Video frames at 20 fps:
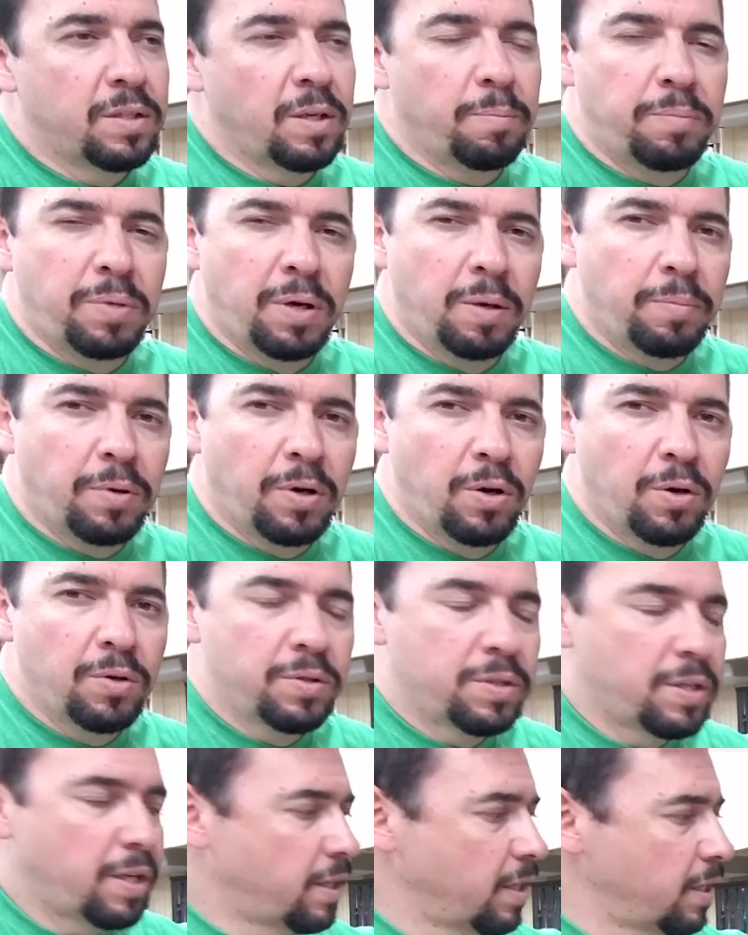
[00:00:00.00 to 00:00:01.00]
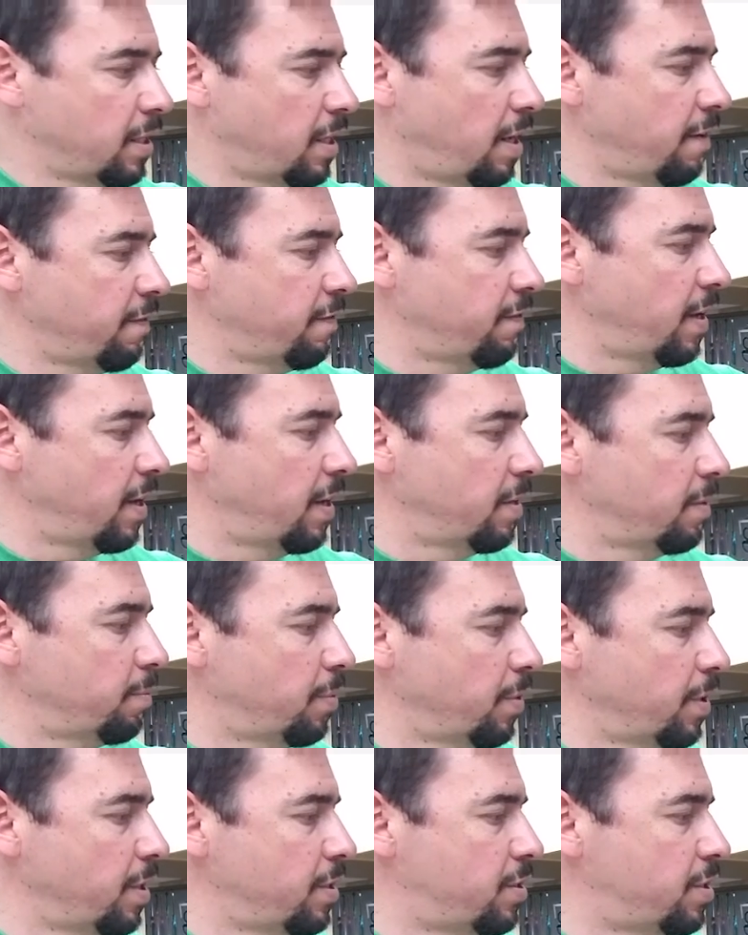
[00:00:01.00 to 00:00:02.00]
pump hose, I think, that I found
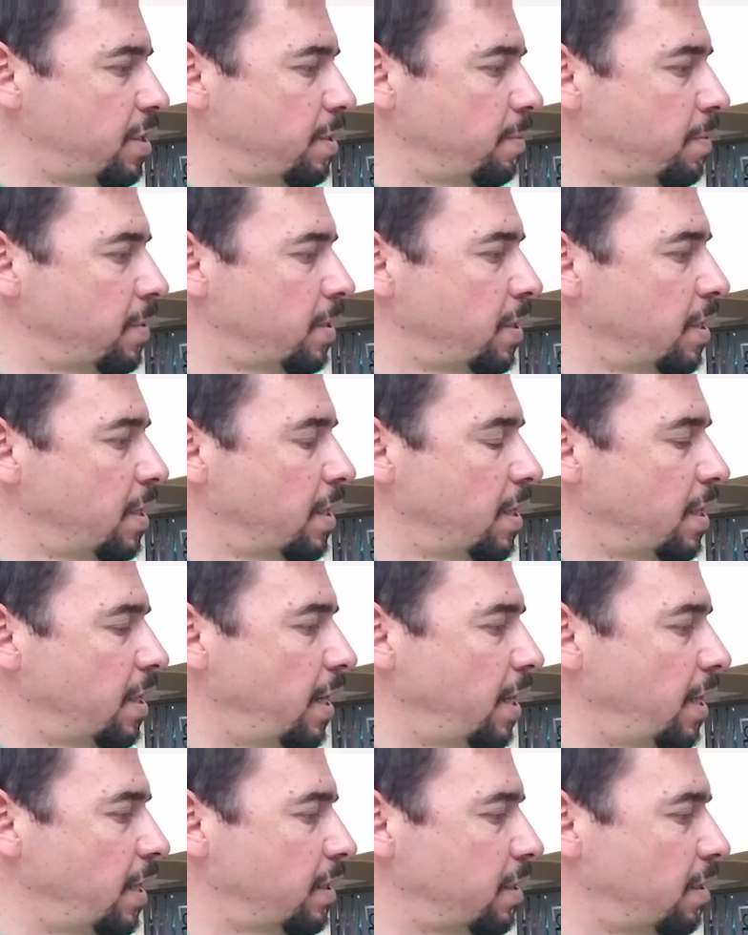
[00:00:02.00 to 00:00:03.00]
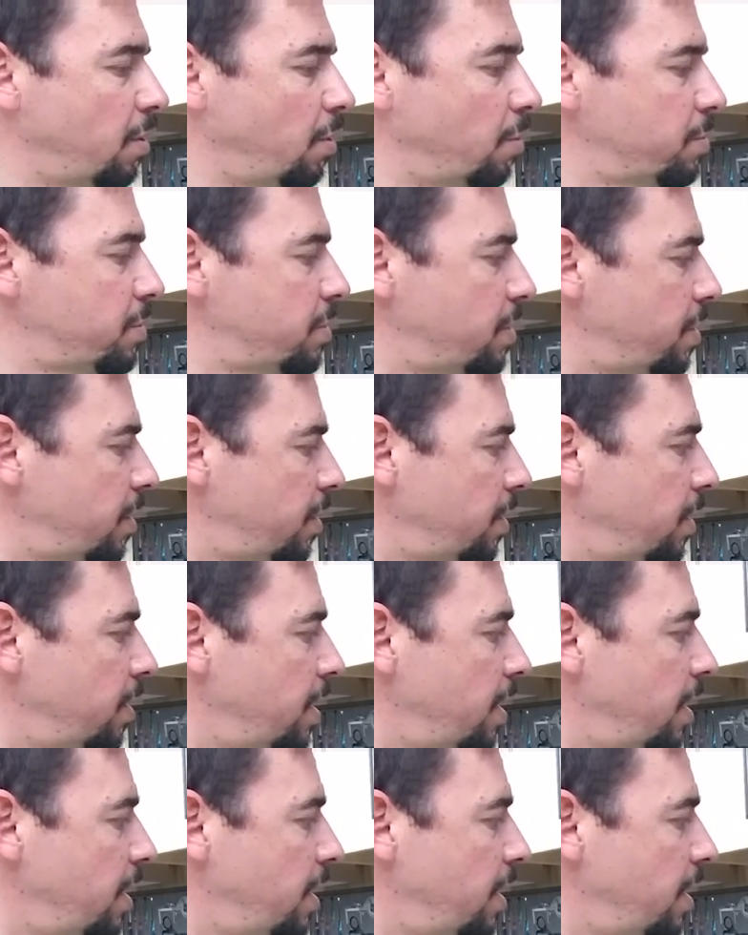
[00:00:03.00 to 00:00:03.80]
pretty cheap at the home center,